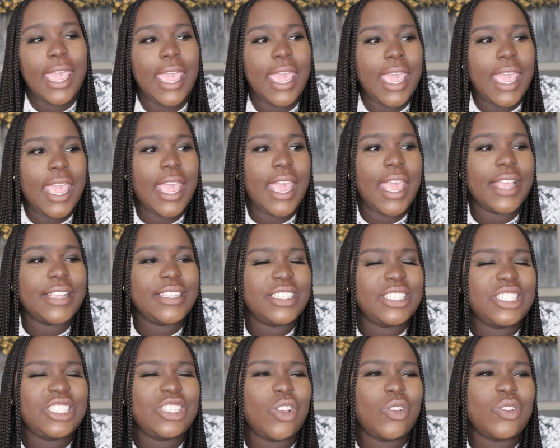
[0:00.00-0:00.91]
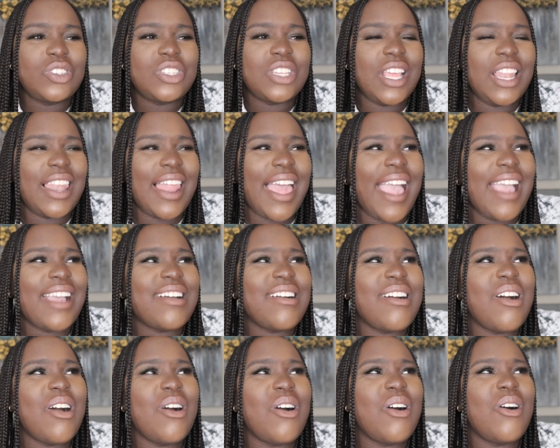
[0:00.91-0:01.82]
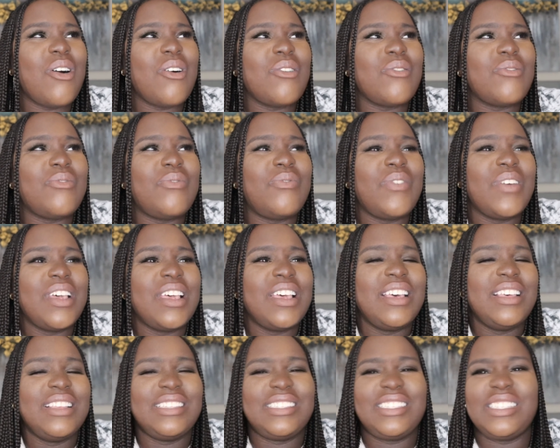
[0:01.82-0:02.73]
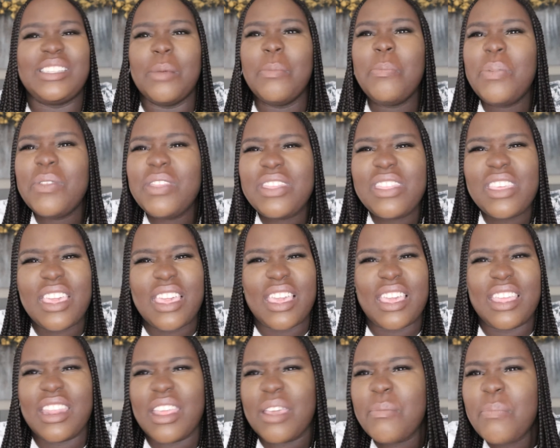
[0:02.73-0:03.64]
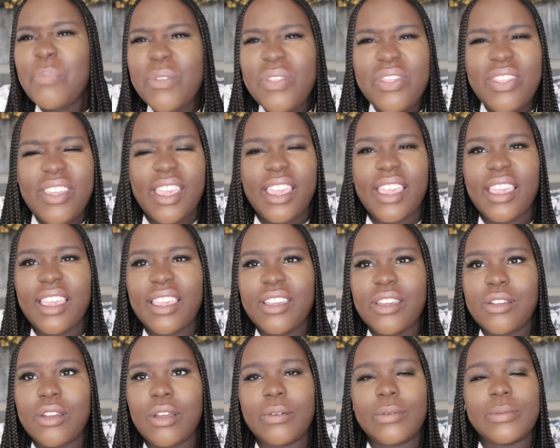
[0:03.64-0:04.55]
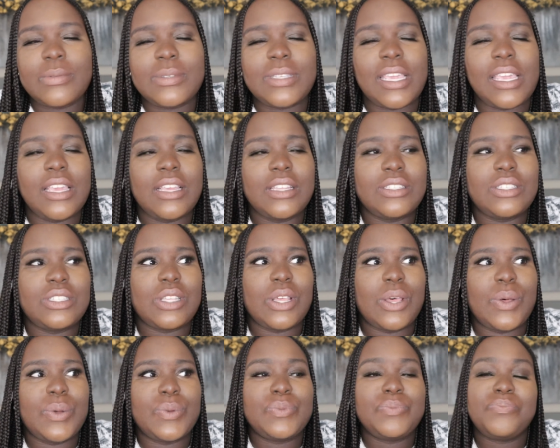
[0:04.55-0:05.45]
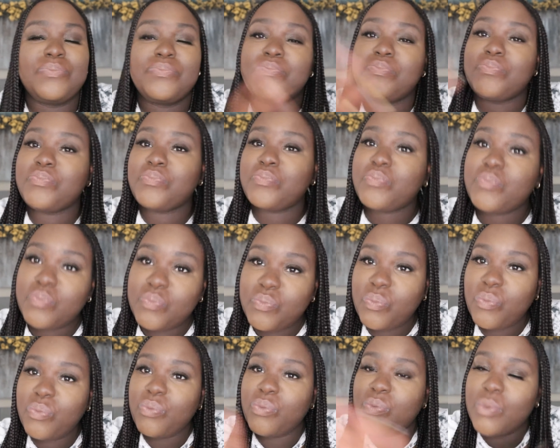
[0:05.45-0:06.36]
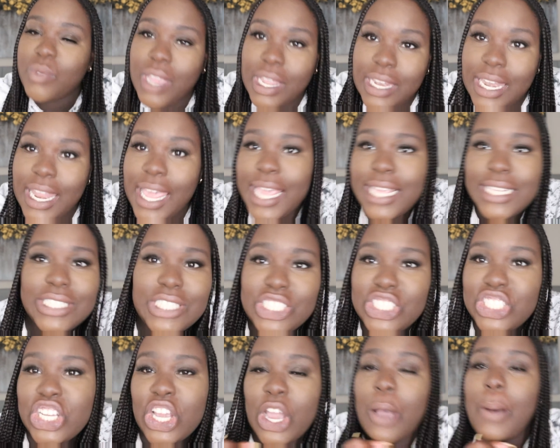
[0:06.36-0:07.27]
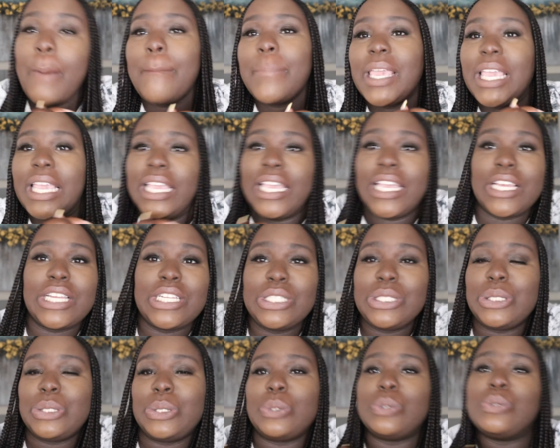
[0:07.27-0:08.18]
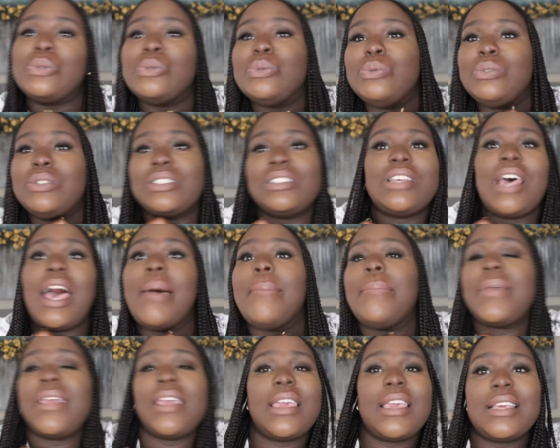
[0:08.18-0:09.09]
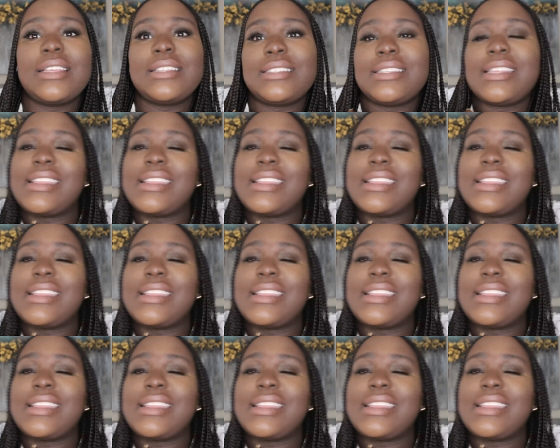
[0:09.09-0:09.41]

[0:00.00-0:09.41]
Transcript: And it just shows your lack of sympathy and empathy, you know what I'm saying? So, let's jump into the topic